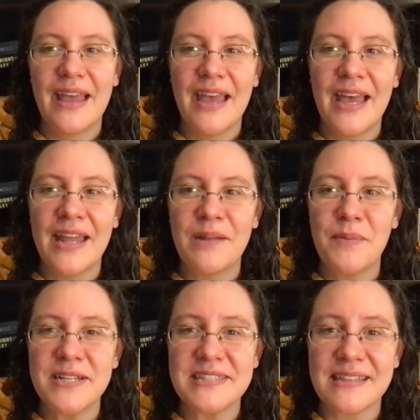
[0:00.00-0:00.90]
And
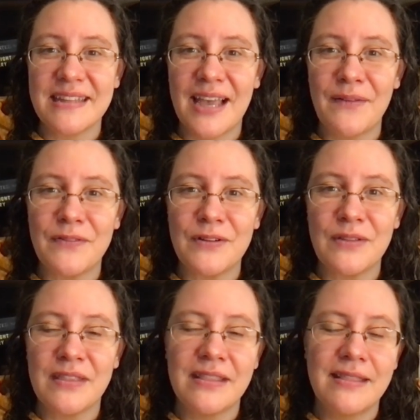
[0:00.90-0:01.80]
basically after
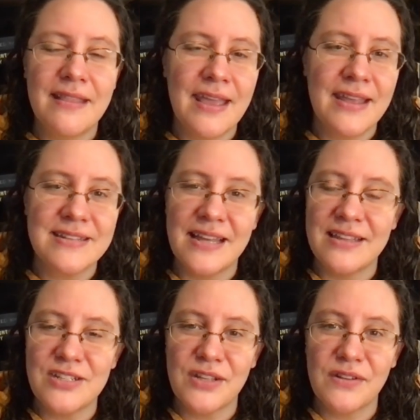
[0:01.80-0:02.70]
they tell
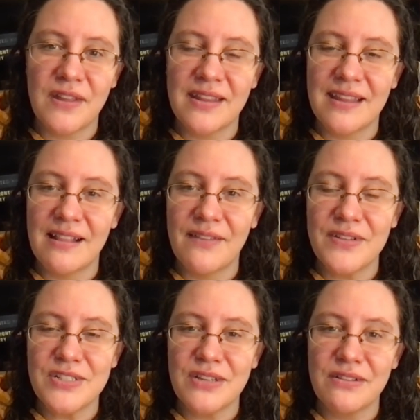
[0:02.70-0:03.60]
each other that they love
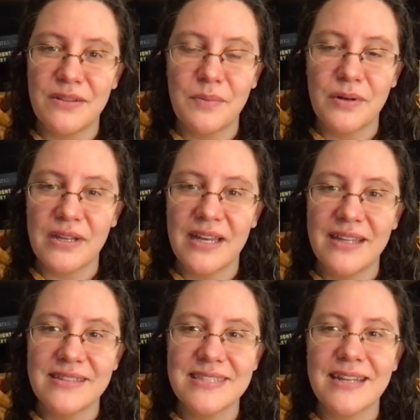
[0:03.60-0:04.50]
each other, the book
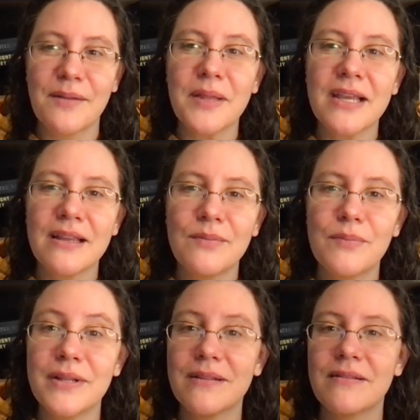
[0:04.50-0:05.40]
ends. And I'm like,
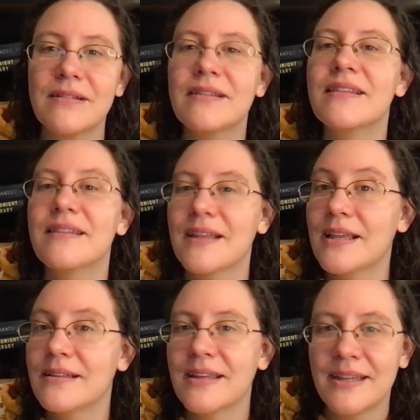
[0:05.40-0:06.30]
but
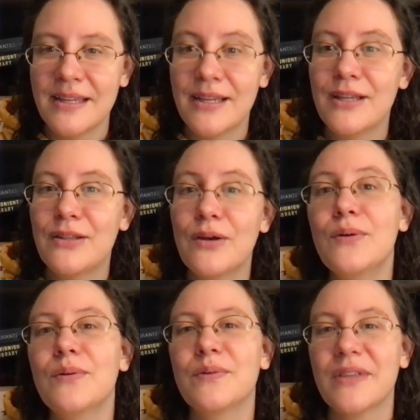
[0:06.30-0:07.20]
it,
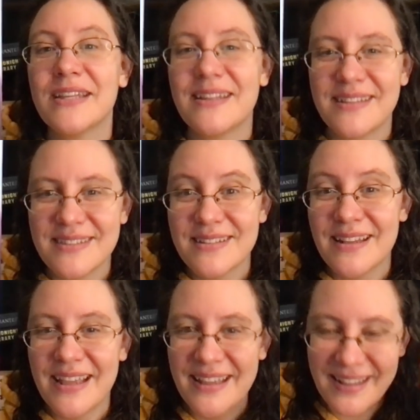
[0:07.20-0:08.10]
no, it, it's
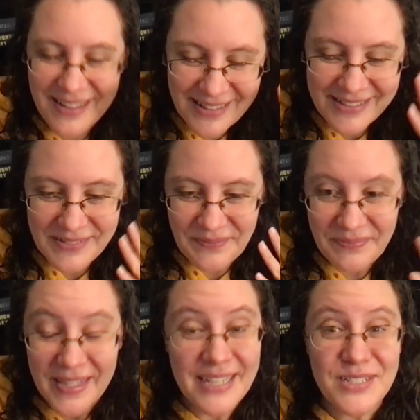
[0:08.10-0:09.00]

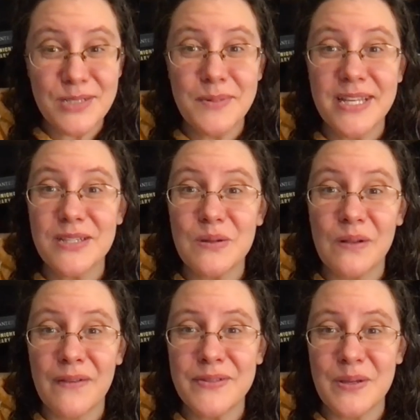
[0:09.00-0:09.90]
just because you
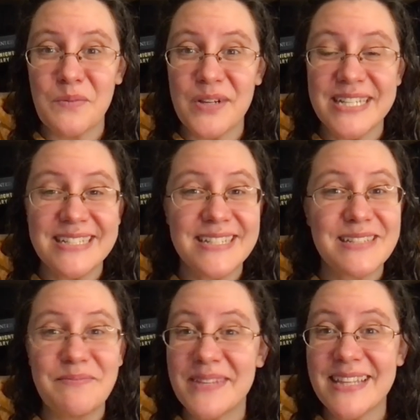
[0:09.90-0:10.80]
love someone
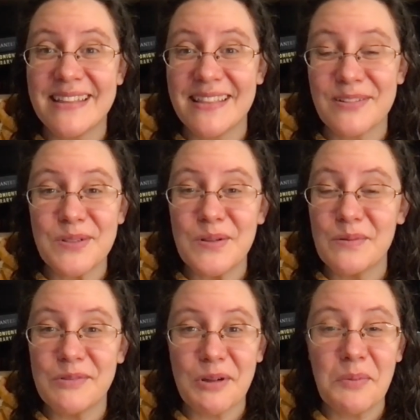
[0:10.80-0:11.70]
doesn't mean that there's no
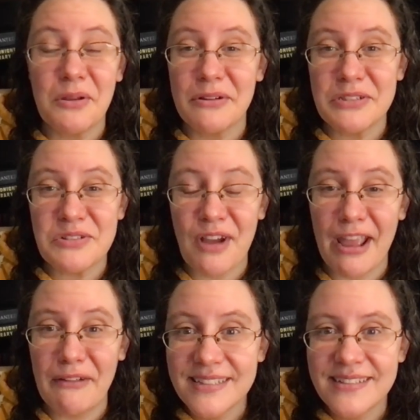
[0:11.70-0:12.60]
trouble or
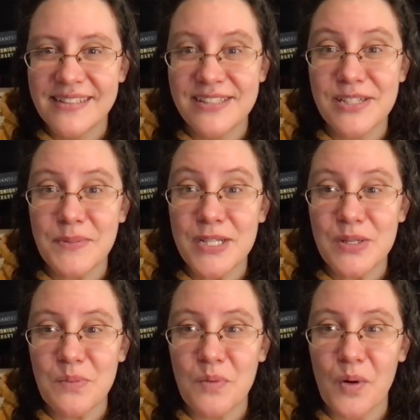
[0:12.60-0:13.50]
strife. It just means
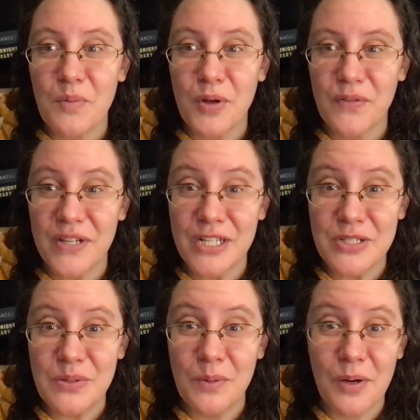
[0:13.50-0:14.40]
you're more motivated
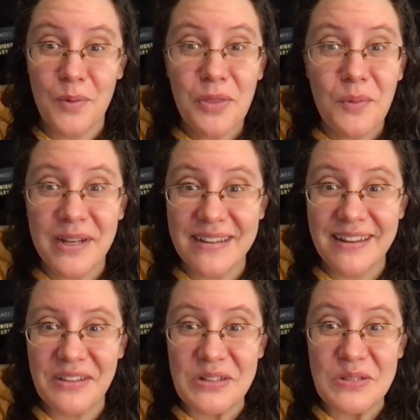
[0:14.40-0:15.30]
to work with one
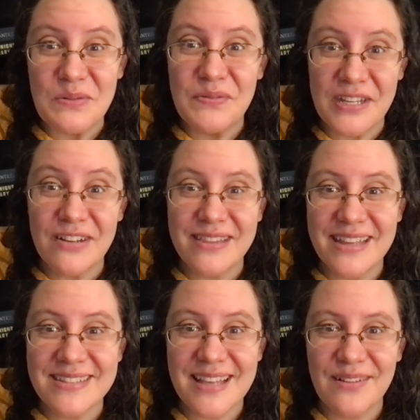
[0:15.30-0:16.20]
another to figure
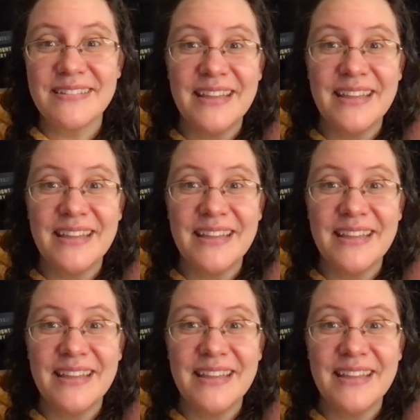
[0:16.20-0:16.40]
things out.